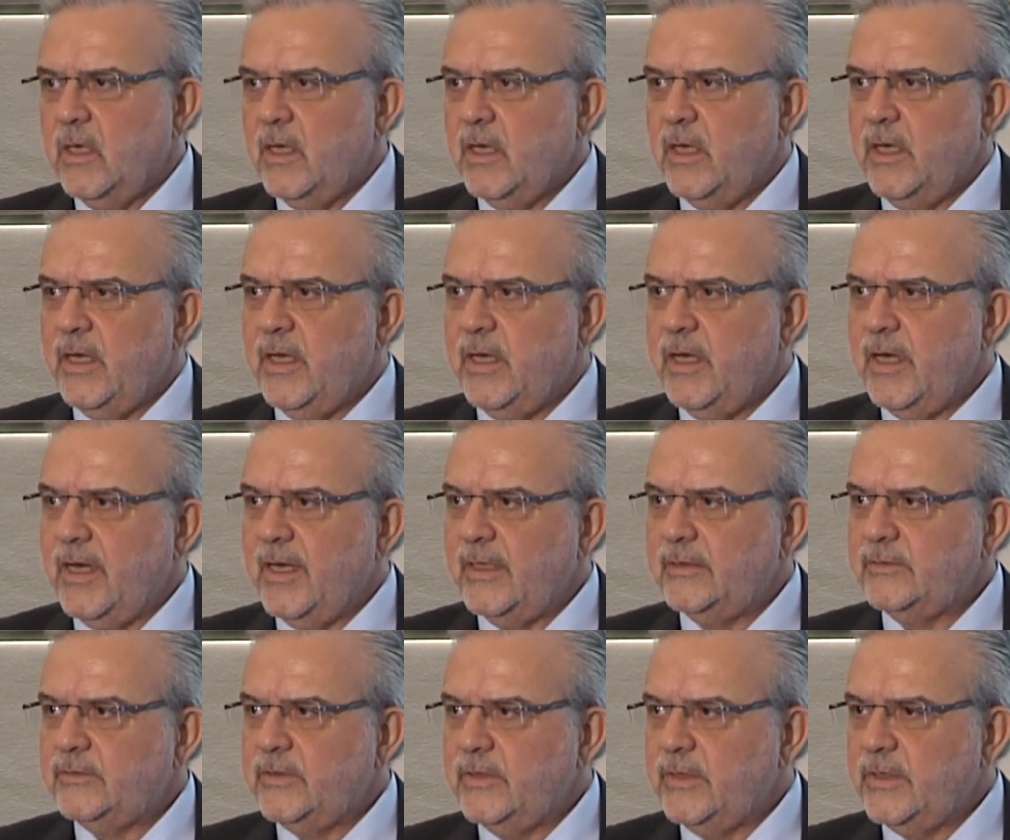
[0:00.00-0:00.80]
Eh,
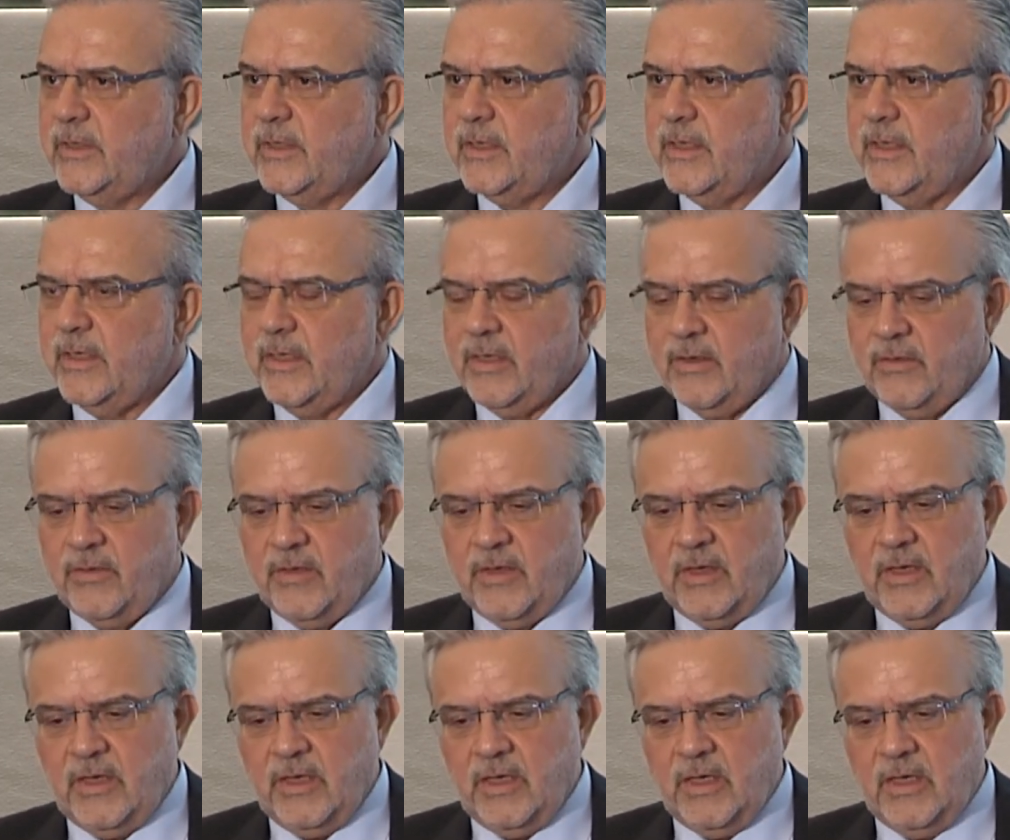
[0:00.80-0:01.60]
under eh,
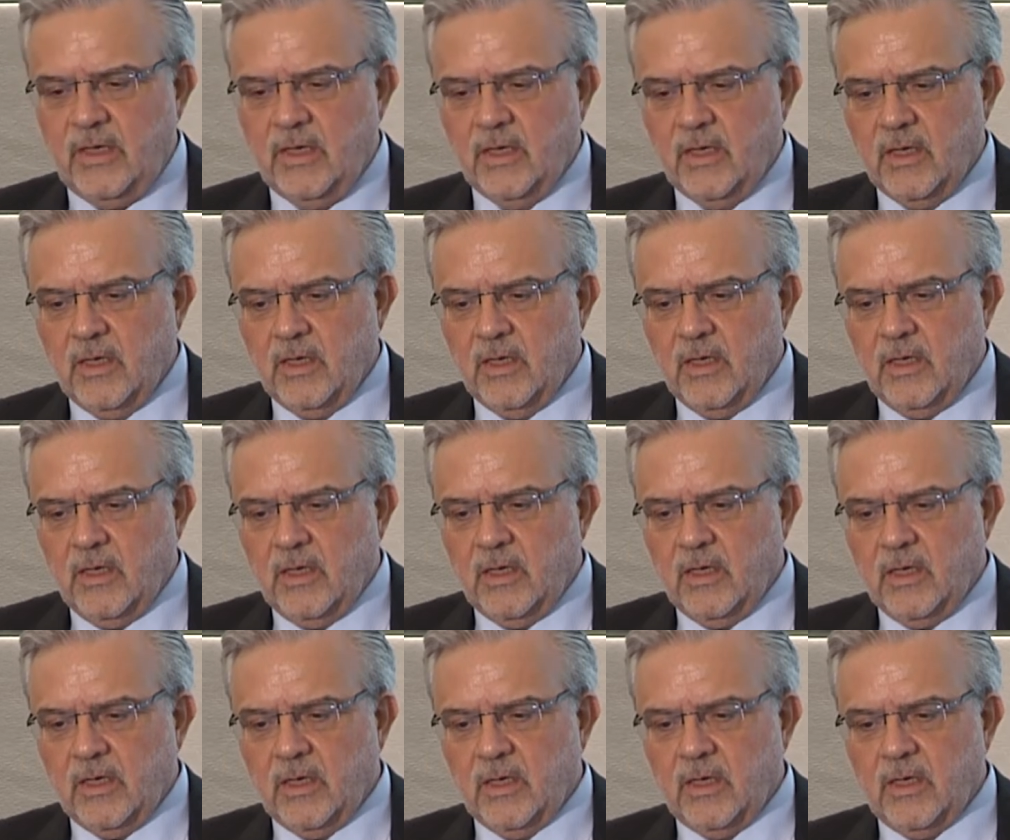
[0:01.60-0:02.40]
the
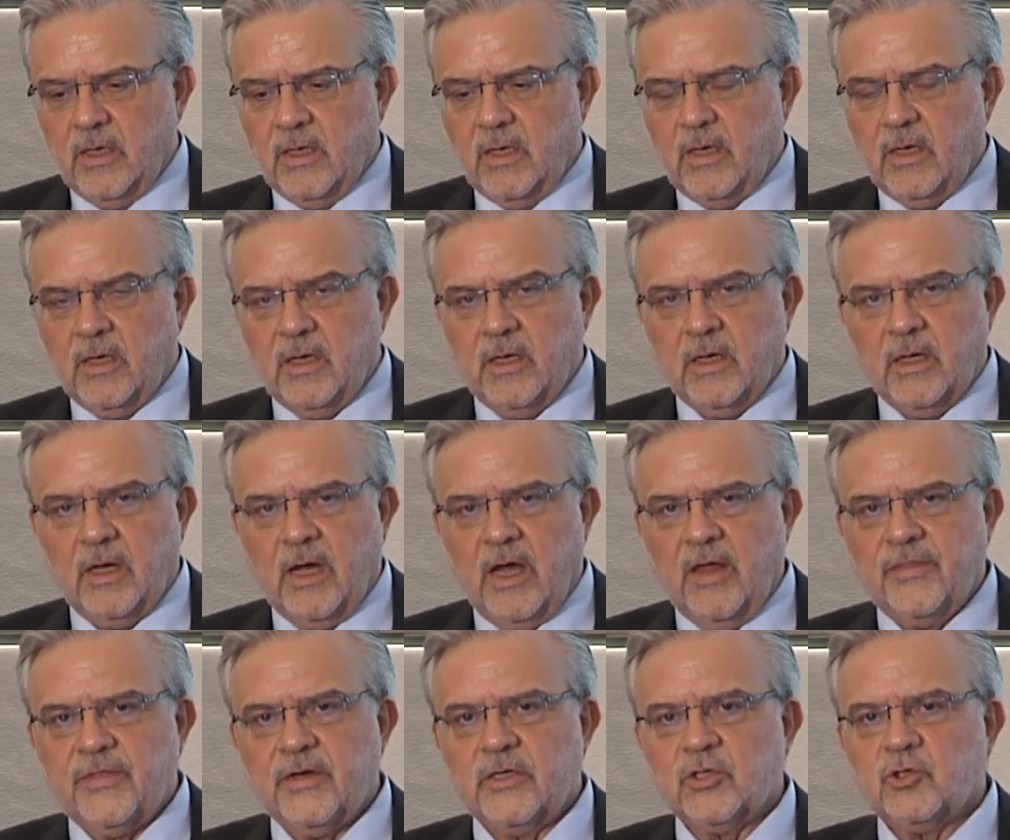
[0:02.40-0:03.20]
eh,
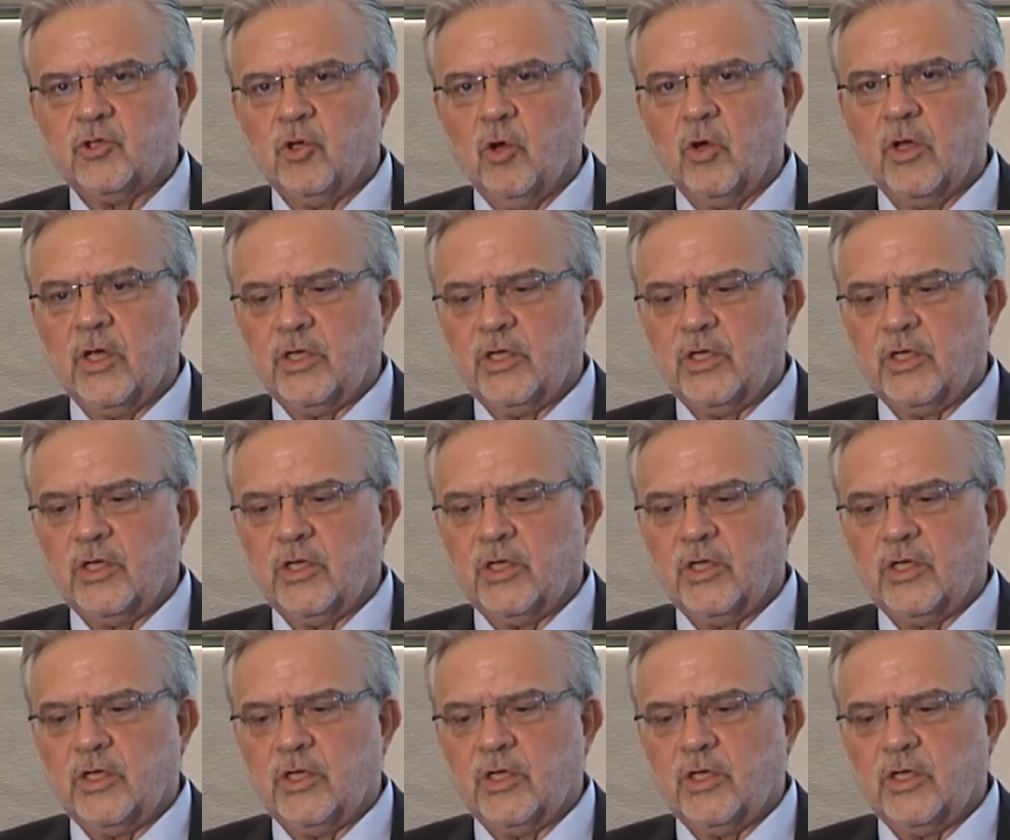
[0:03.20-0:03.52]
Athens Stock